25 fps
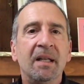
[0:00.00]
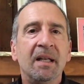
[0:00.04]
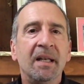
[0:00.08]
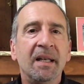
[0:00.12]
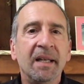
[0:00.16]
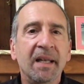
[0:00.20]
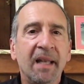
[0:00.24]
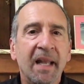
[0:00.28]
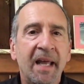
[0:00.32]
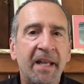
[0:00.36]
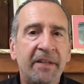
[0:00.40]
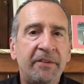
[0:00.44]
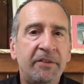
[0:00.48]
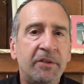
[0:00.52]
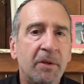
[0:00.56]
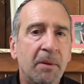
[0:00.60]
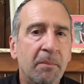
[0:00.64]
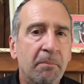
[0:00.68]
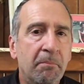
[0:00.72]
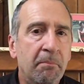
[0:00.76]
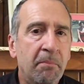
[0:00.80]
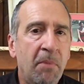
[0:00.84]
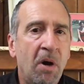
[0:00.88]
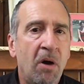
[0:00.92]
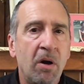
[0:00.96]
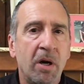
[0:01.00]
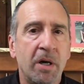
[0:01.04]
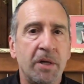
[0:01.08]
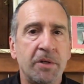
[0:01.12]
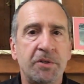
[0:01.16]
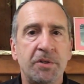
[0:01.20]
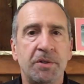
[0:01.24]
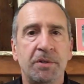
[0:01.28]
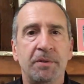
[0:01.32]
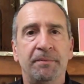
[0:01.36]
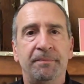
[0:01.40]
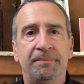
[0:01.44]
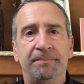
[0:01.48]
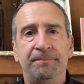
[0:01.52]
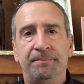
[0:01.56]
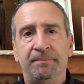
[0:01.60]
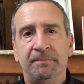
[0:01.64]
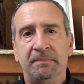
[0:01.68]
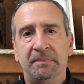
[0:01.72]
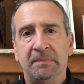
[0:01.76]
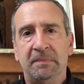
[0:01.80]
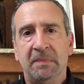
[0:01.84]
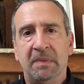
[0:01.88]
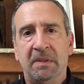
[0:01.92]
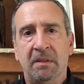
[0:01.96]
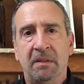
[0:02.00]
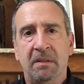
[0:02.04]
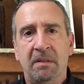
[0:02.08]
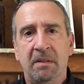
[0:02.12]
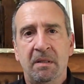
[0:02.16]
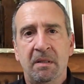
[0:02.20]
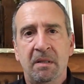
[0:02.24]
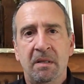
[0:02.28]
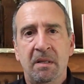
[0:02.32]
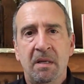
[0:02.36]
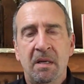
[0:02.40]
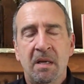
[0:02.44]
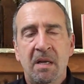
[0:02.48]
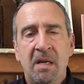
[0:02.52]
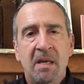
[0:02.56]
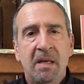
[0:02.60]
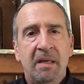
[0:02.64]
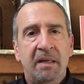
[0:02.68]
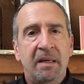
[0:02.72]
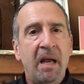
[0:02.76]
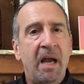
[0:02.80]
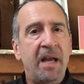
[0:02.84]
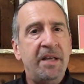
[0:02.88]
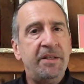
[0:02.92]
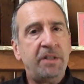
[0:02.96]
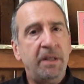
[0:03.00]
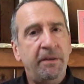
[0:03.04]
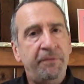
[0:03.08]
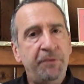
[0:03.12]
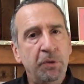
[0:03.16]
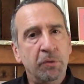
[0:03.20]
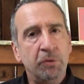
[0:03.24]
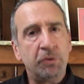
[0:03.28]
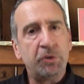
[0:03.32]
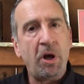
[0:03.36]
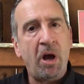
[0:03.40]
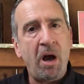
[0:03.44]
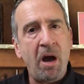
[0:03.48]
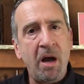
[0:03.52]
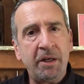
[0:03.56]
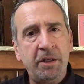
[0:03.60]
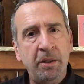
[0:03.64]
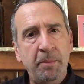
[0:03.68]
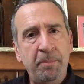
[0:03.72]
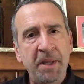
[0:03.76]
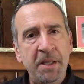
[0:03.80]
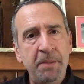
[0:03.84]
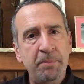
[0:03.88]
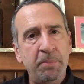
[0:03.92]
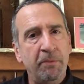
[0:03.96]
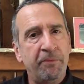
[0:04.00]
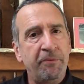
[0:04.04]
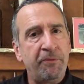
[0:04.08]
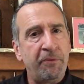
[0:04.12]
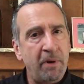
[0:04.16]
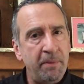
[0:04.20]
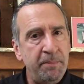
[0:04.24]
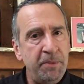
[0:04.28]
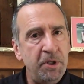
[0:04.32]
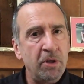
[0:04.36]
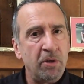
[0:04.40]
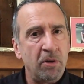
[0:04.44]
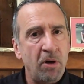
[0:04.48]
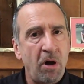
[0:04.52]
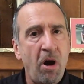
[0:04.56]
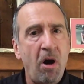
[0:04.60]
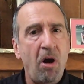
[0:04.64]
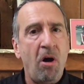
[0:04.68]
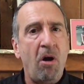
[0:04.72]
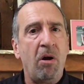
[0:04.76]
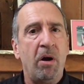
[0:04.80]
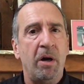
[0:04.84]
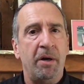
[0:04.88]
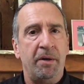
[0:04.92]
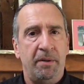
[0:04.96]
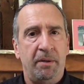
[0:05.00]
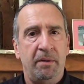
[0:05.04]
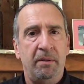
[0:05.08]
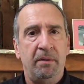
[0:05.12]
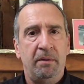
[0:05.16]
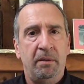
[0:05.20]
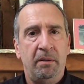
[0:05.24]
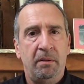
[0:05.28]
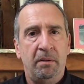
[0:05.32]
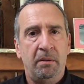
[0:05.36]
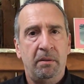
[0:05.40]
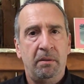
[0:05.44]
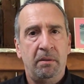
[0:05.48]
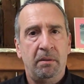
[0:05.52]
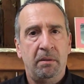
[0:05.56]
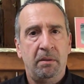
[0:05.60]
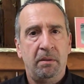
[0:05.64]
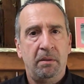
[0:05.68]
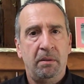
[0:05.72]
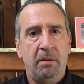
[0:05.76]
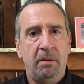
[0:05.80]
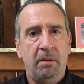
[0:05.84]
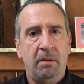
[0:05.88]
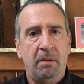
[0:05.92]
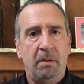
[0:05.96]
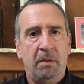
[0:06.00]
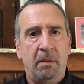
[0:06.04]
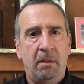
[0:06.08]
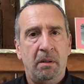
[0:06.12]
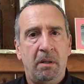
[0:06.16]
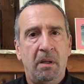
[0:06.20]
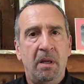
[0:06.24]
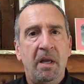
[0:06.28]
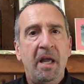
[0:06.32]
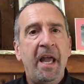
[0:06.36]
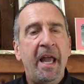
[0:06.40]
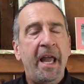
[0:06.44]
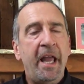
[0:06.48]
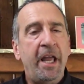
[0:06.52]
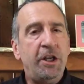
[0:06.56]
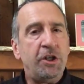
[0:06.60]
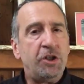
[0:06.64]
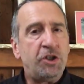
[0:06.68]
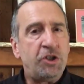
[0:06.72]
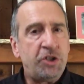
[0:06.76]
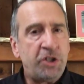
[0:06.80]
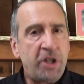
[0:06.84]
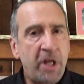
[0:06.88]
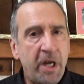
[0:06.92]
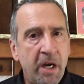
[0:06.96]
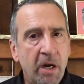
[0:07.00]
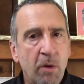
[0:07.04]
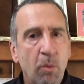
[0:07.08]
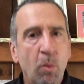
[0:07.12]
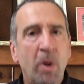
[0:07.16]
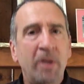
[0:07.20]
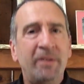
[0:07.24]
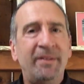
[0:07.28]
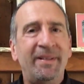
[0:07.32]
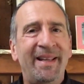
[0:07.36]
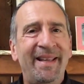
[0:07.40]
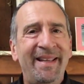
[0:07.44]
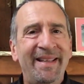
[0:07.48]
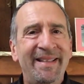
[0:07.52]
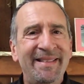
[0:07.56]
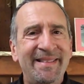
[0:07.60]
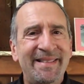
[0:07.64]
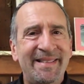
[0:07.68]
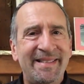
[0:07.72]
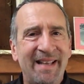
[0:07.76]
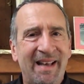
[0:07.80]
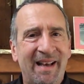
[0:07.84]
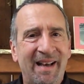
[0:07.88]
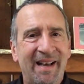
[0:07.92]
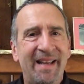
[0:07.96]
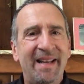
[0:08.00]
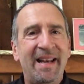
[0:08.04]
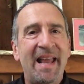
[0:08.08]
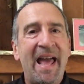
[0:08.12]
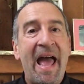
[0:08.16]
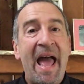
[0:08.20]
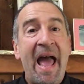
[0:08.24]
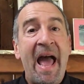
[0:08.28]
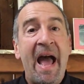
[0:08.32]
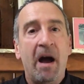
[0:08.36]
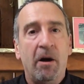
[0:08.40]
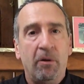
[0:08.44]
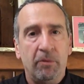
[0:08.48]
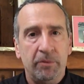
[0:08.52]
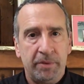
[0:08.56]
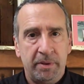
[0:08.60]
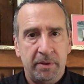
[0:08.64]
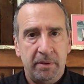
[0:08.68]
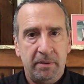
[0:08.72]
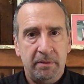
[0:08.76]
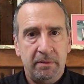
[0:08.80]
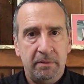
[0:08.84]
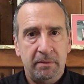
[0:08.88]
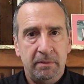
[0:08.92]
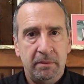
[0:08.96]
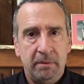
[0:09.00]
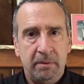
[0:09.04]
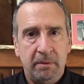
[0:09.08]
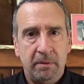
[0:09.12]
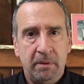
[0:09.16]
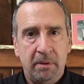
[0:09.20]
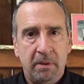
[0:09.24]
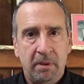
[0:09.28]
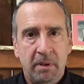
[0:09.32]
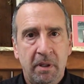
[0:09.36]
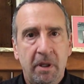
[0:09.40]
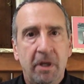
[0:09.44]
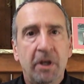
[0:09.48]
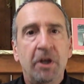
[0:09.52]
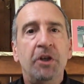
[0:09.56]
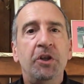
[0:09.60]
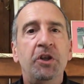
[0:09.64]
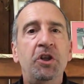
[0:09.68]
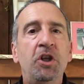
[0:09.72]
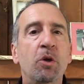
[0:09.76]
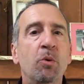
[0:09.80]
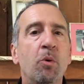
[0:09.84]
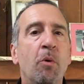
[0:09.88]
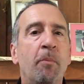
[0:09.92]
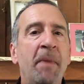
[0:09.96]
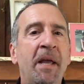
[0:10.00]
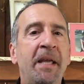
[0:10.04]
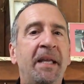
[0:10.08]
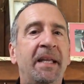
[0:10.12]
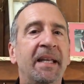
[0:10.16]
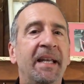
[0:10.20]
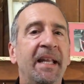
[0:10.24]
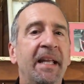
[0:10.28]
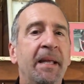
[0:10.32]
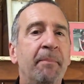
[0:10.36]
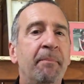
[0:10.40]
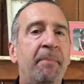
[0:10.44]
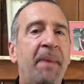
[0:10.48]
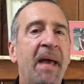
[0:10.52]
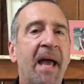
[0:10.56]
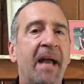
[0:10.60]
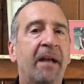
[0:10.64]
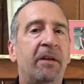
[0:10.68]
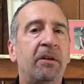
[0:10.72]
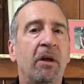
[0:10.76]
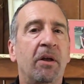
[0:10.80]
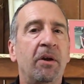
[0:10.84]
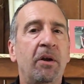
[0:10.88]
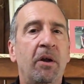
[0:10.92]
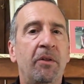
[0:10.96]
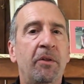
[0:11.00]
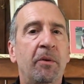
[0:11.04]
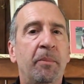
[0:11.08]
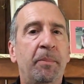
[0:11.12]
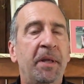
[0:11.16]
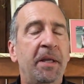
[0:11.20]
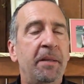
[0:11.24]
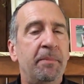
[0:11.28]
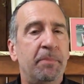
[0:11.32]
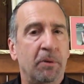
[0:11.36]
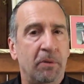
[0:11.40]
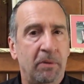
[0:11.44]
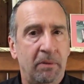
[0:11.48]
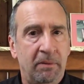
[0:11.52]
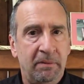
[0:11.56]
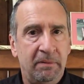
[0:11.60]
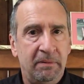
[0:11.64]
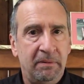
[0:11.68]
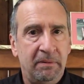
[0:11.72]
Let's march. Guys, if you'll talk to people from your heart and share what's inside out, you will make an impact on other people.